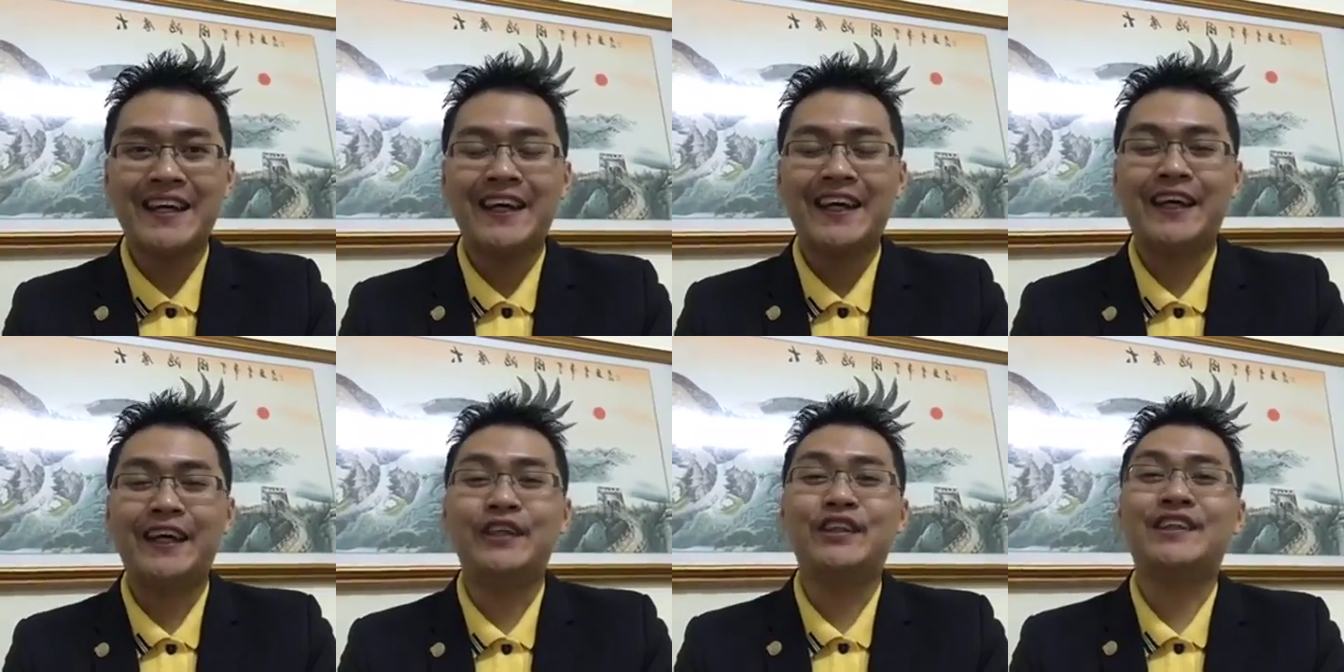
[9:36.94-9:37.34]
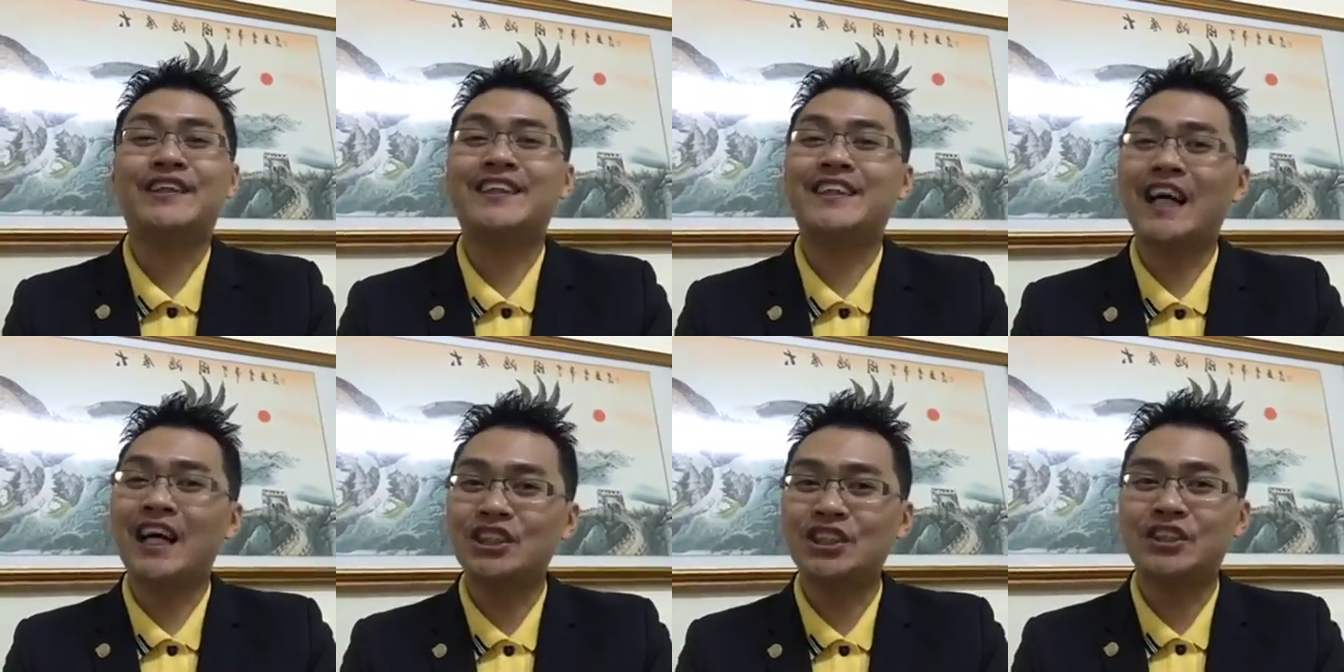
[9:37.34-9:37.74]
in
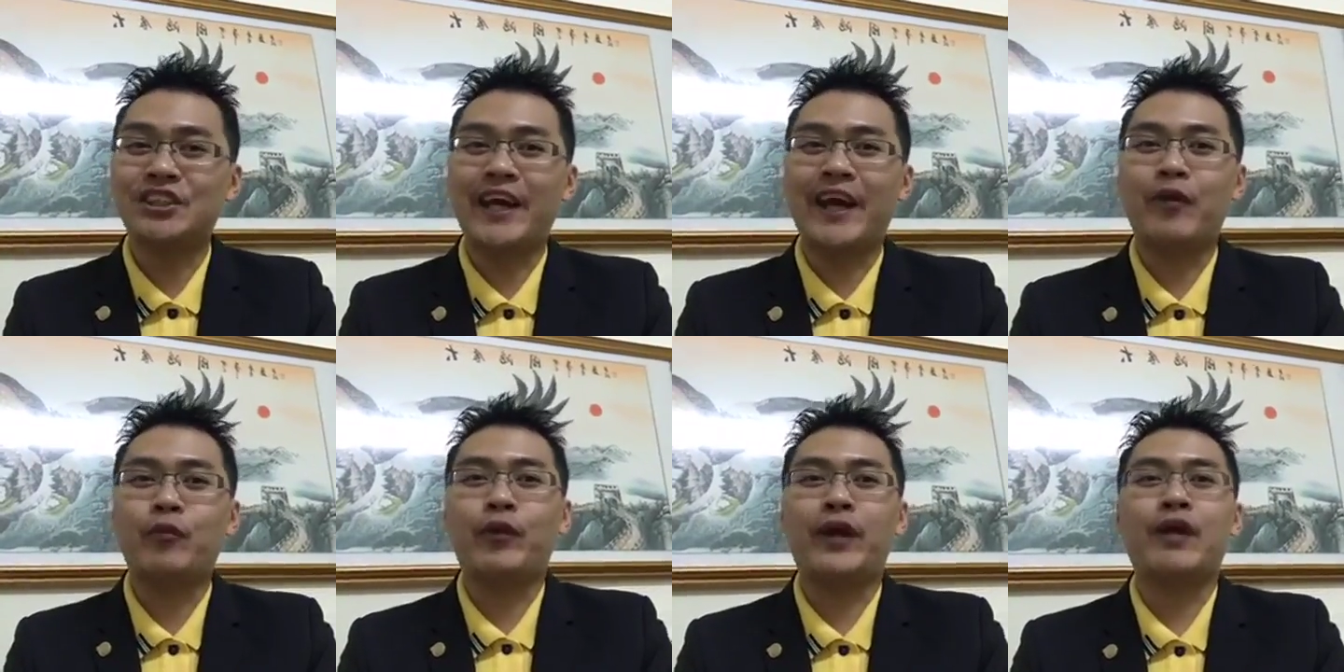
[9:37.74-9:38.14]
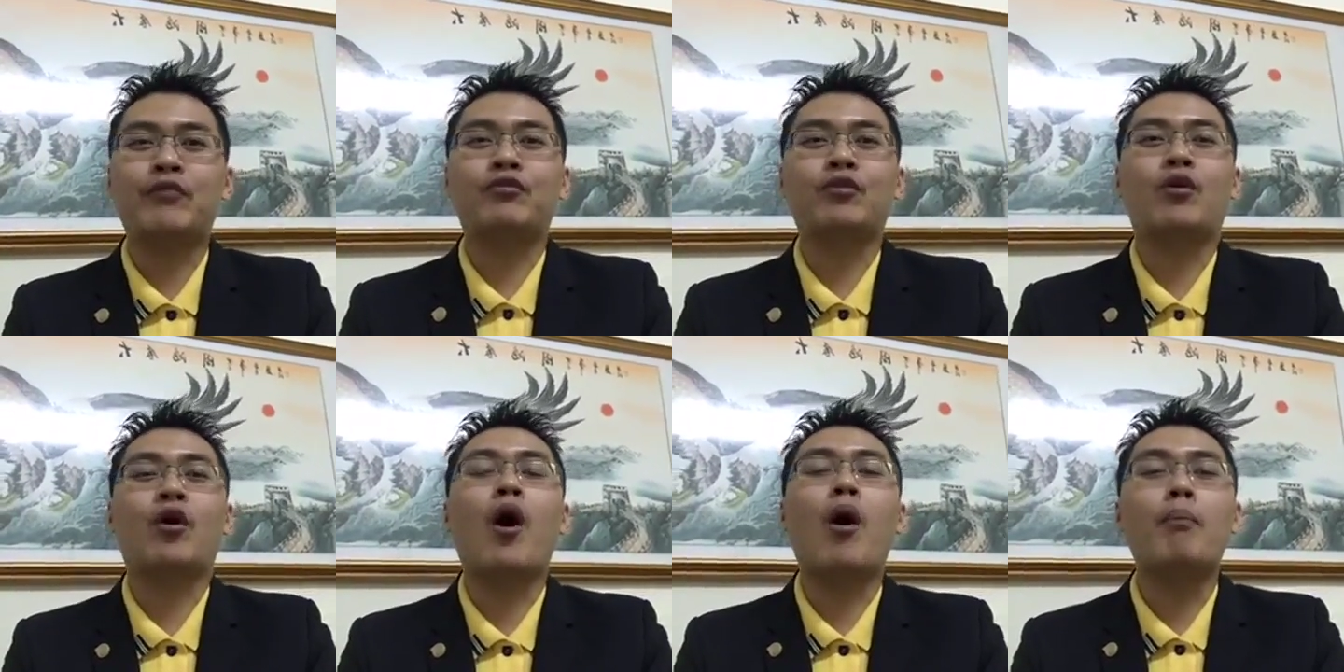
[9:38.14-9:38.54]
such that we have to
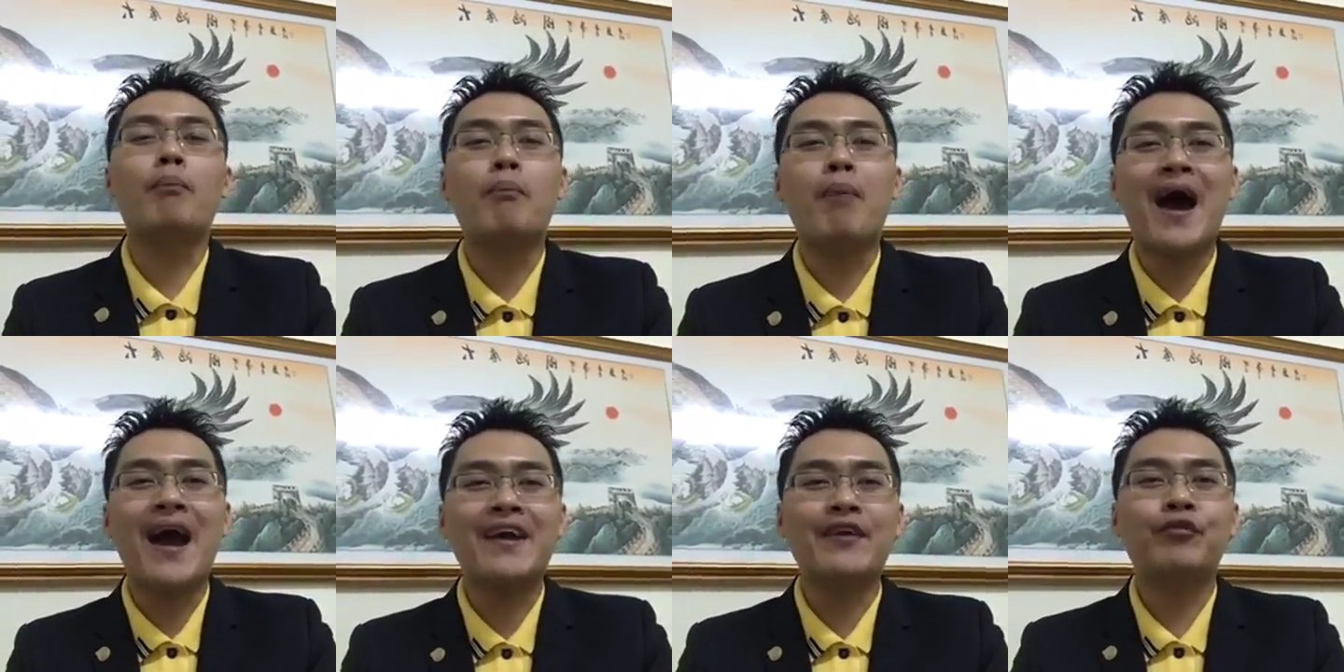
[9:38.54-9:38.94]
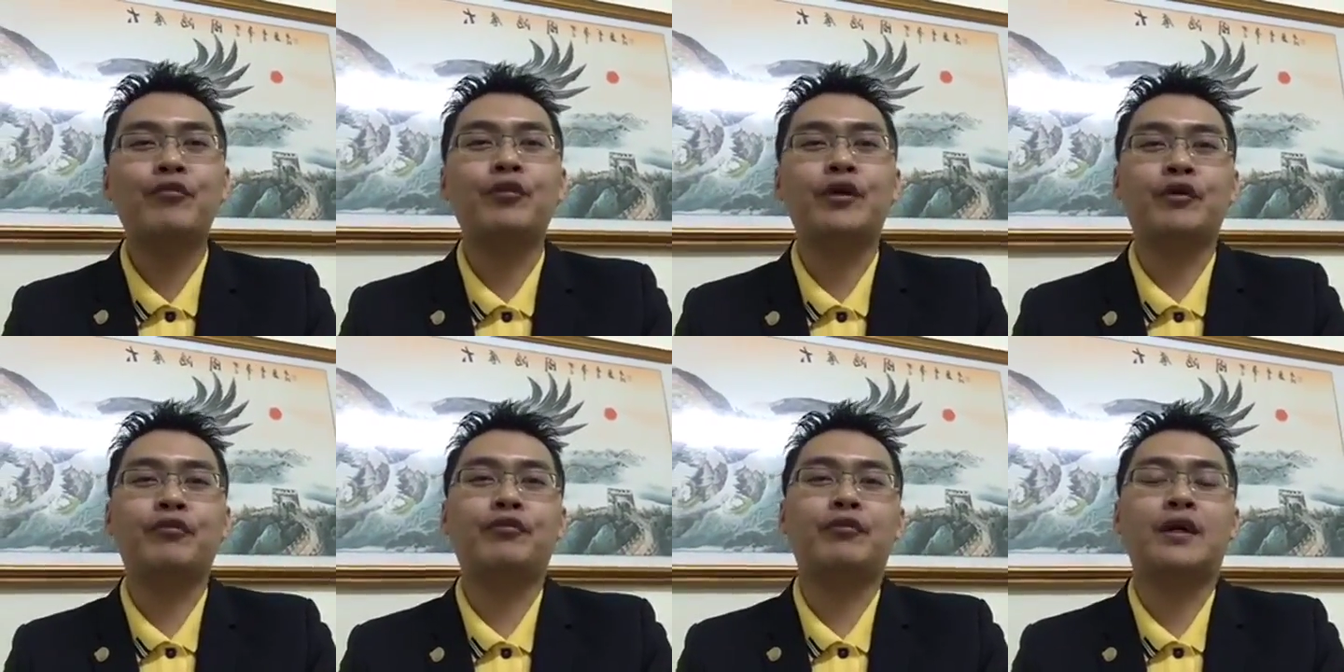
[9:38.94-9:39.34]
combine
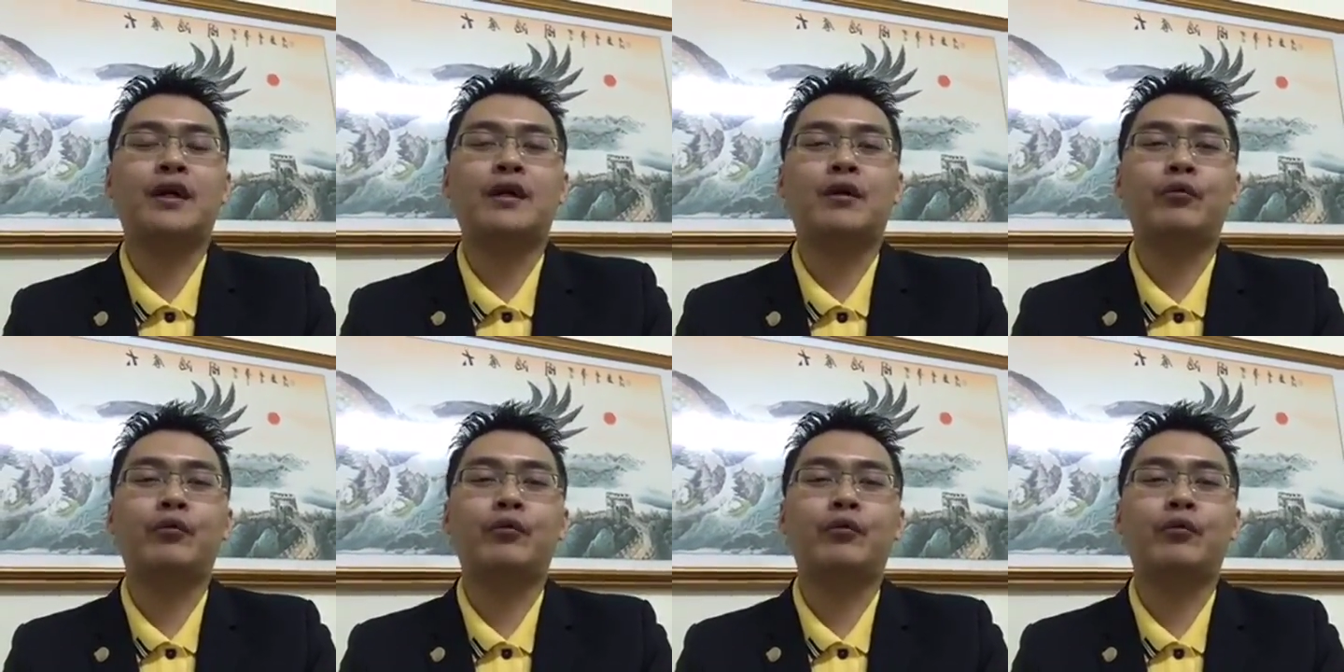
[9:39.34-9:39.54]
with